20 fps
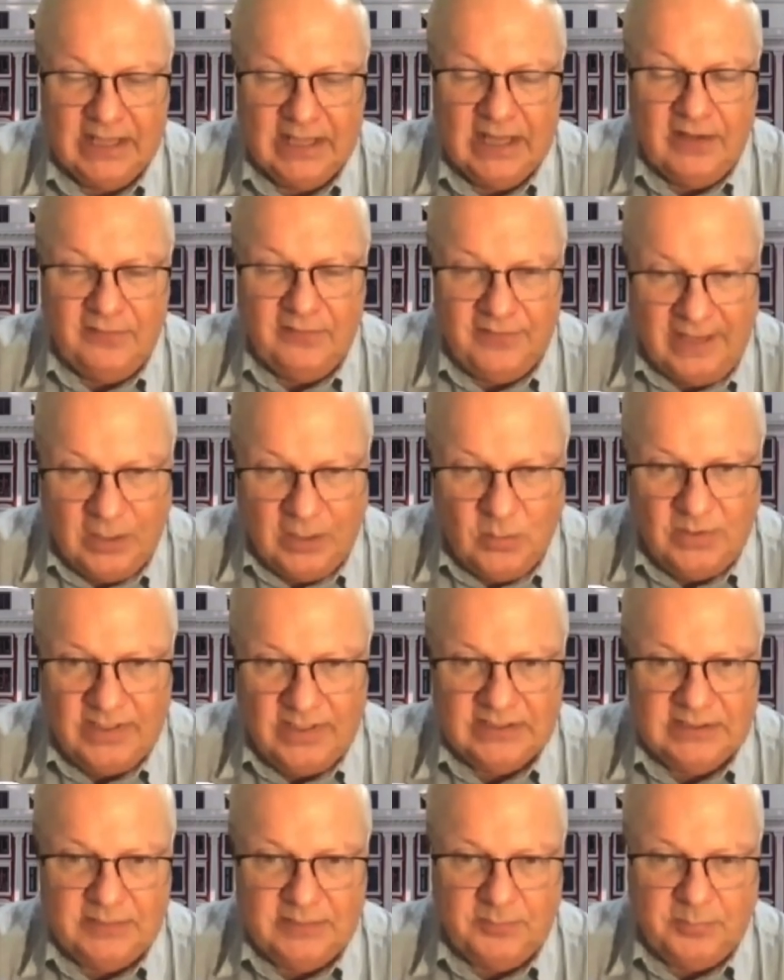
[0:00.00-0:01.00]
Then we
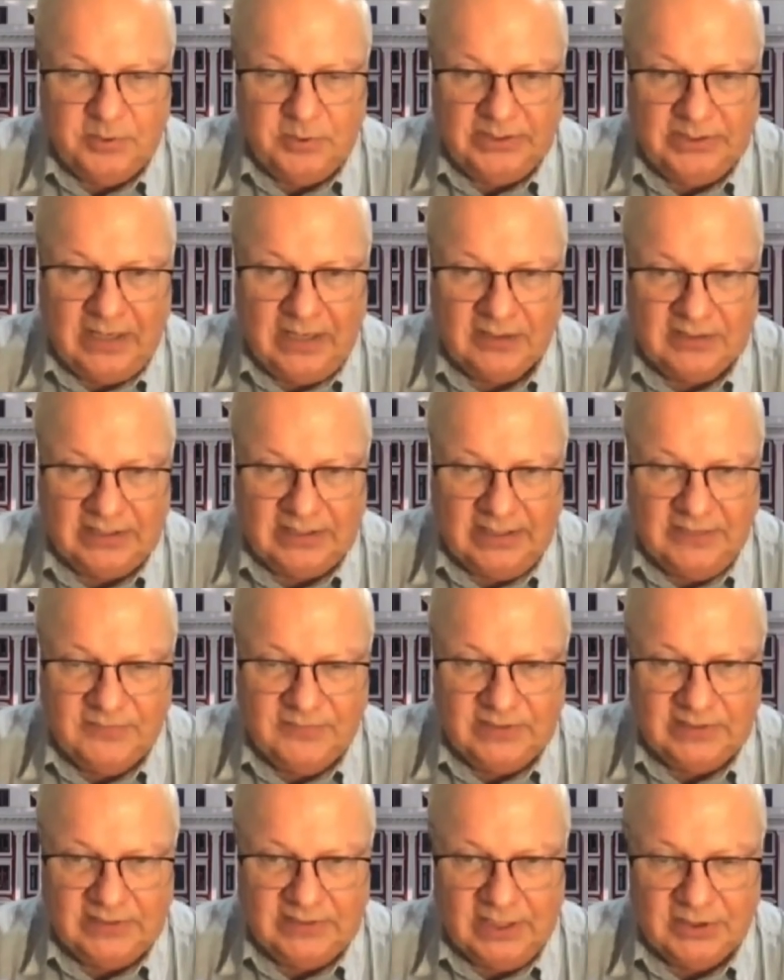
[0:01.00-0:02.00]
put out an
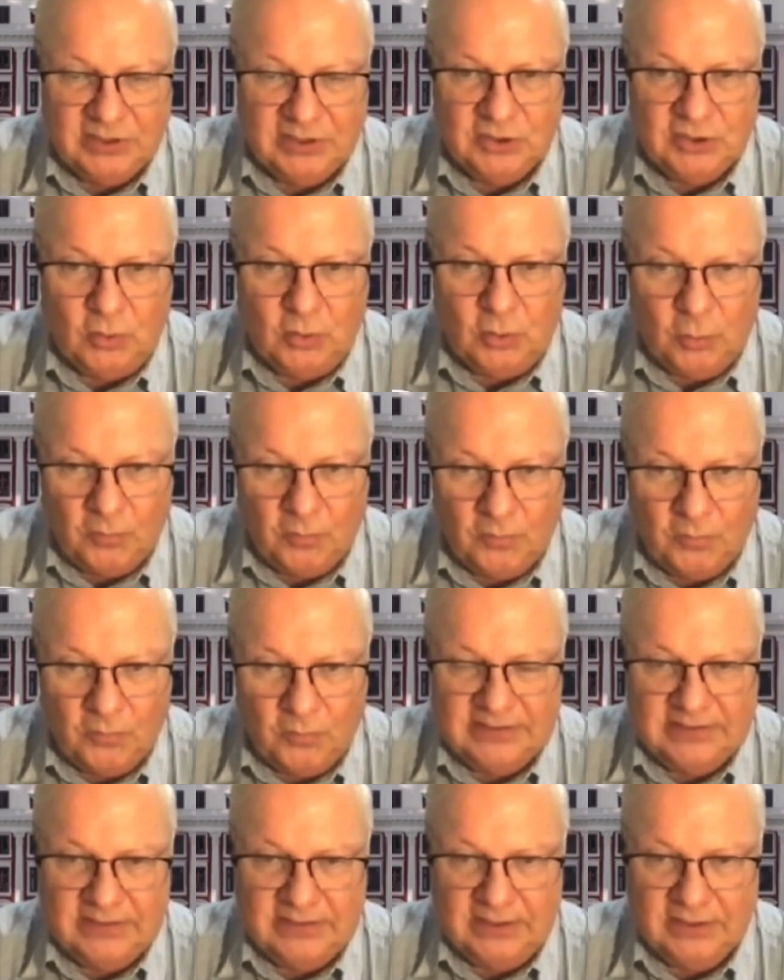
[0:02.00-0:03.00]
invitation to all the
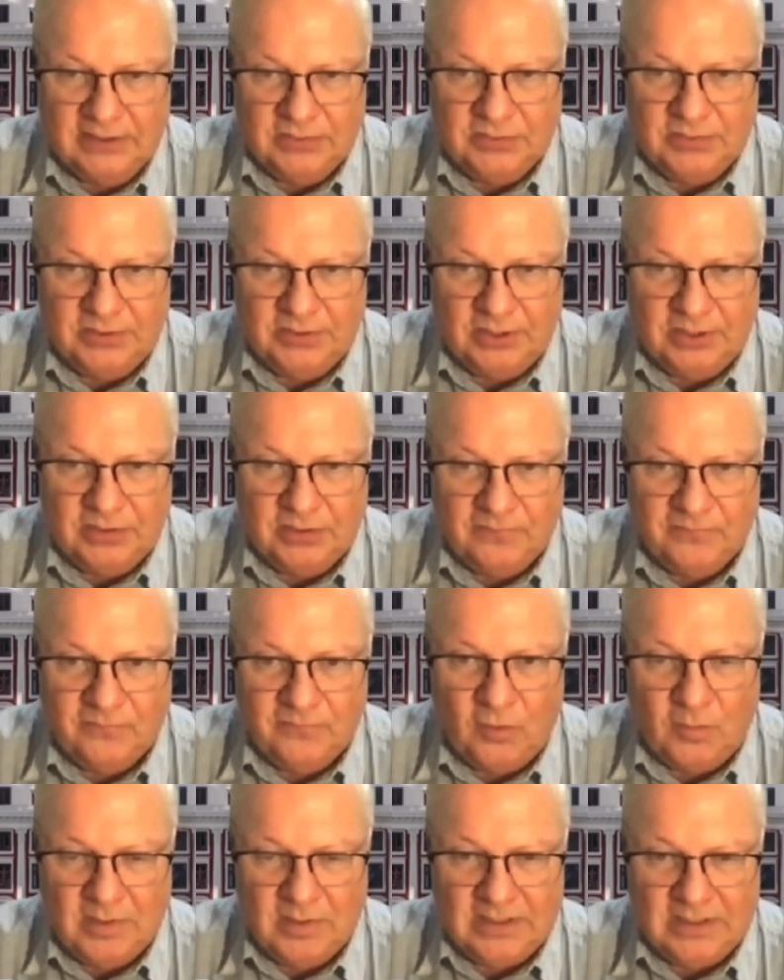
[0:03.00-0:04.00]
parties in Oudtshoorn to
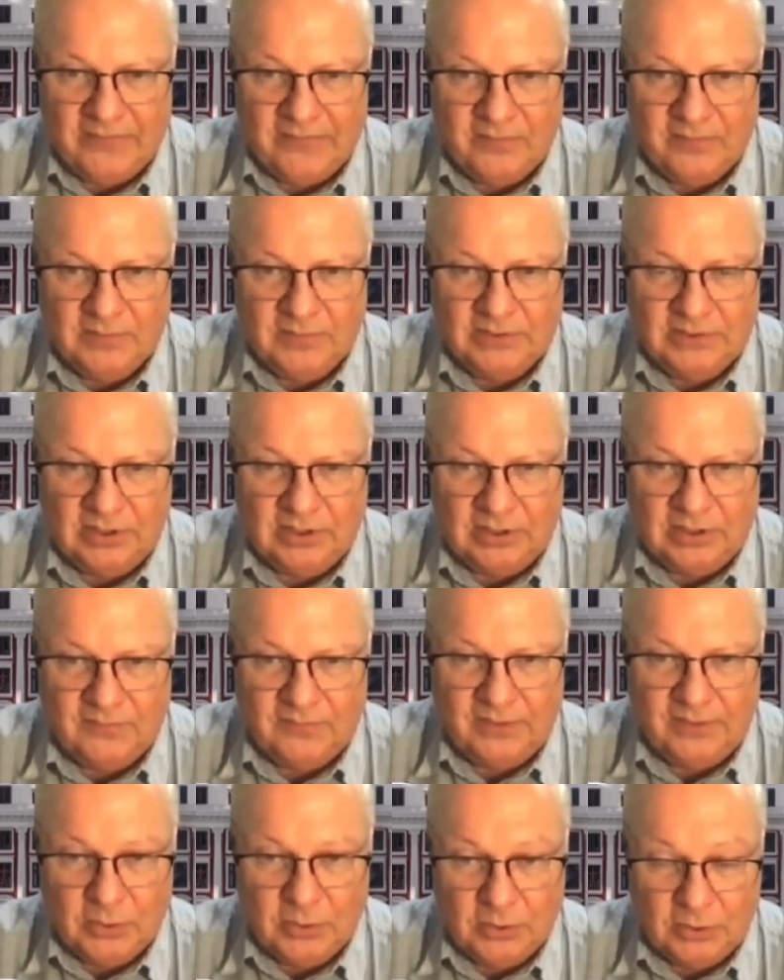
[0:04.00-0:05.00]
form a government of
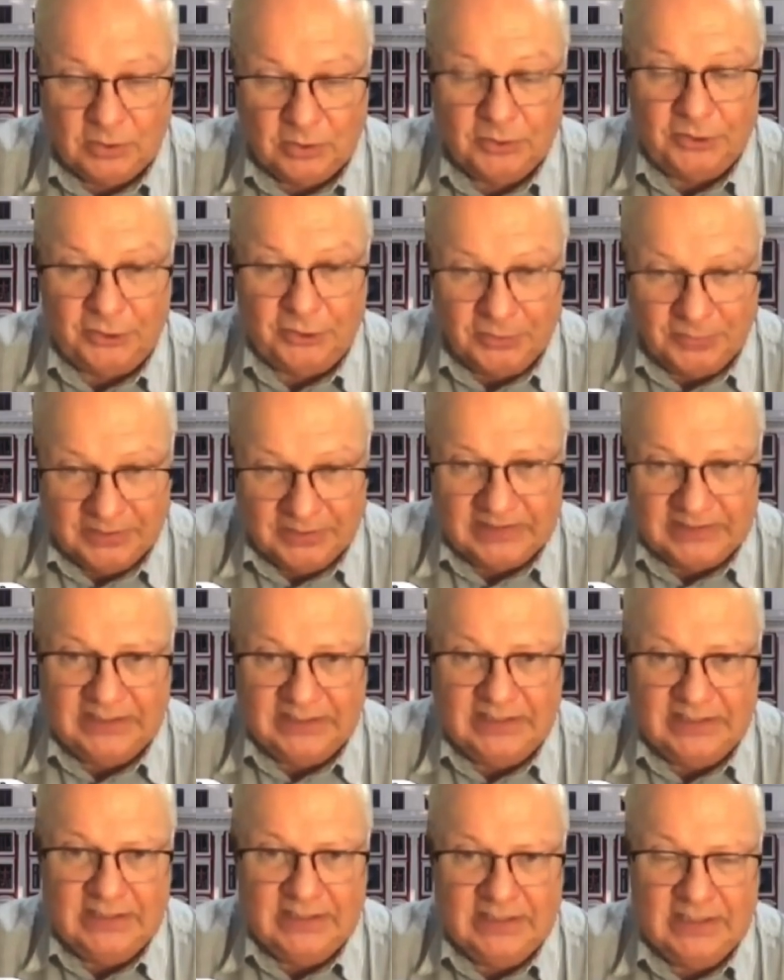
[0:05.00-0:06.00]
local
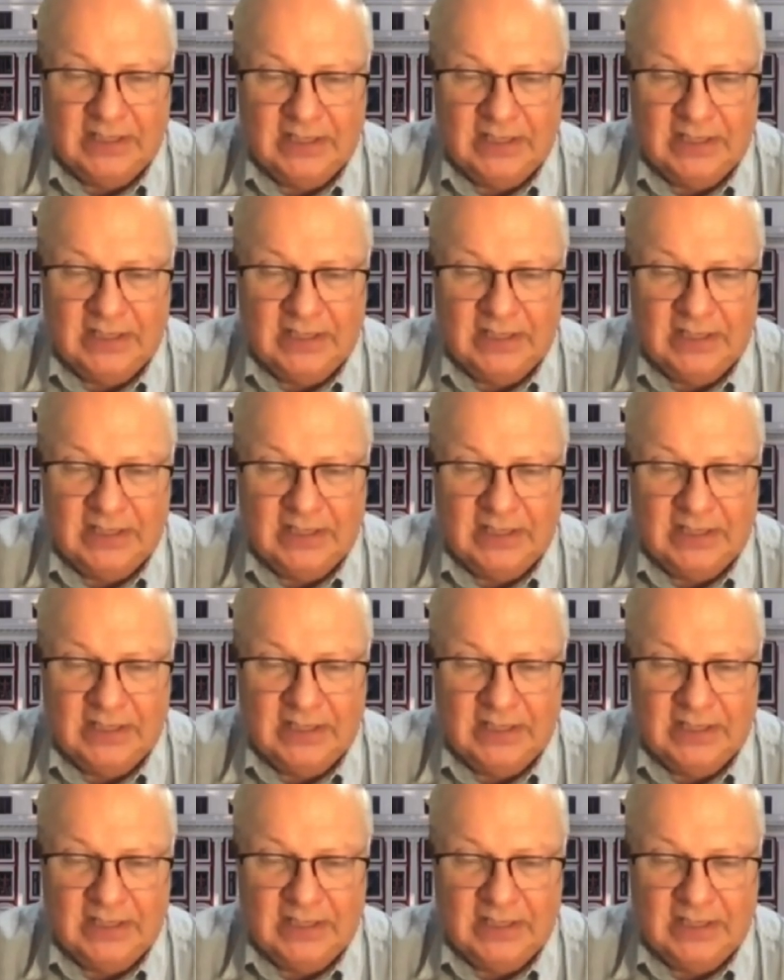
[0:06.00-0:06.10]
unity.